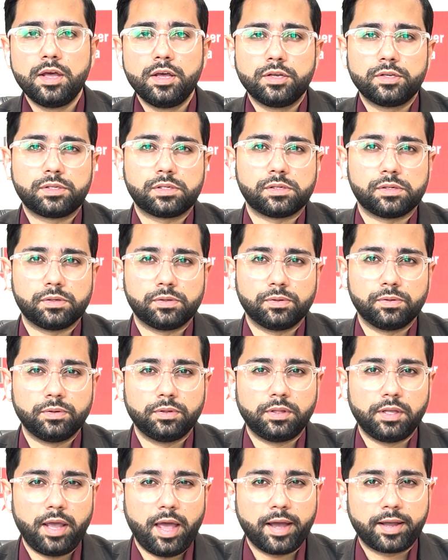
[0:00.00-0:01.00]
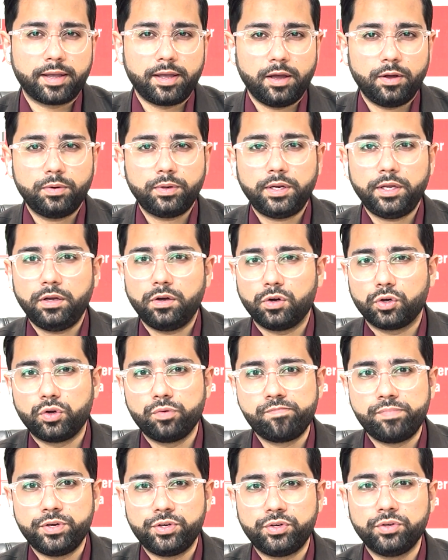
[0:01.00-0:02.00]
So the accounting
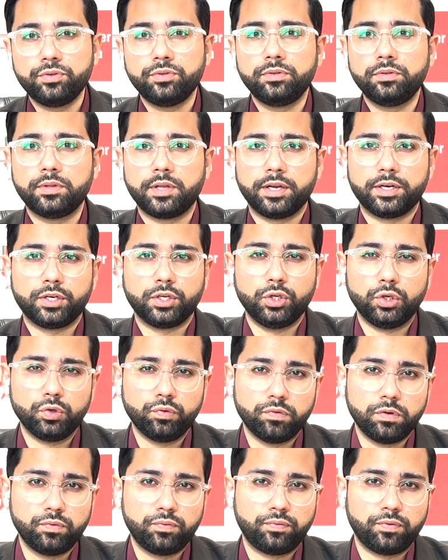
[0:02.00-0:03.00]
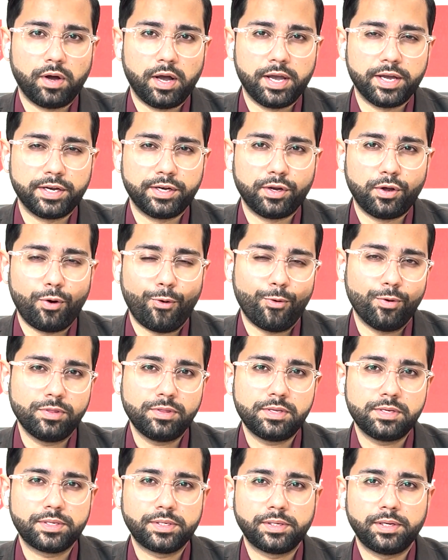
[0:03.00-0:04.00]
occupation that you will find on
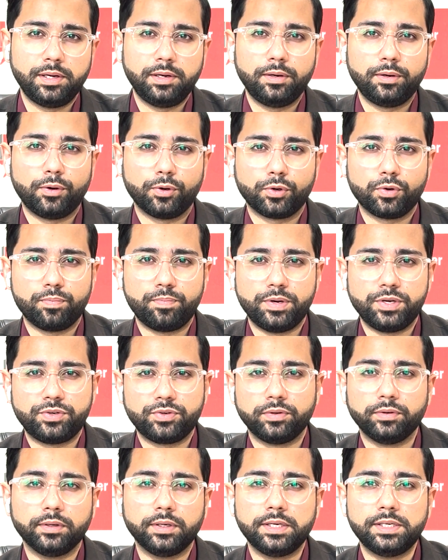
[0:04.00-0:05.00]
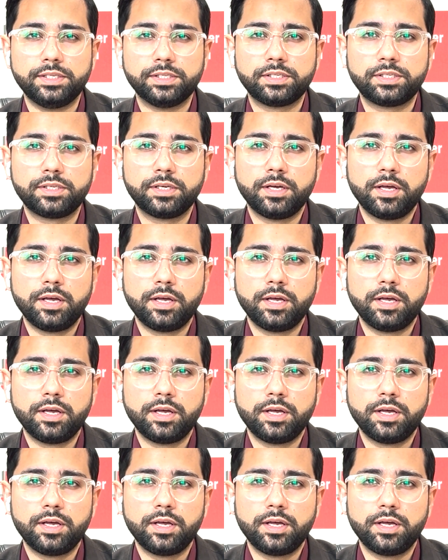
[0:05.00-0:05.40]
the skilled occupation list